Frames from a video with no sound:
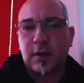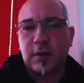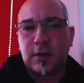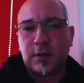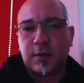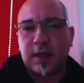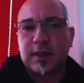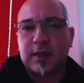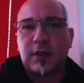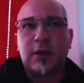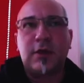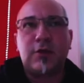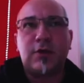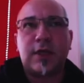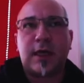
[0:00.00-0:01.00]
So basically,
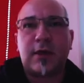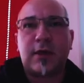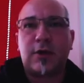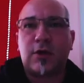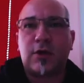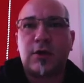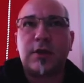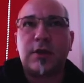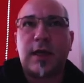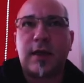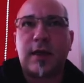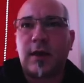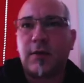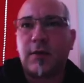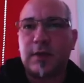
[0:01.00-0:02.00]
you take your
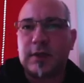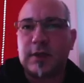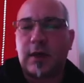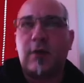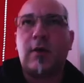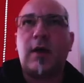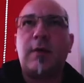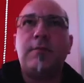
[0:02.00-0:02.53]
container with our,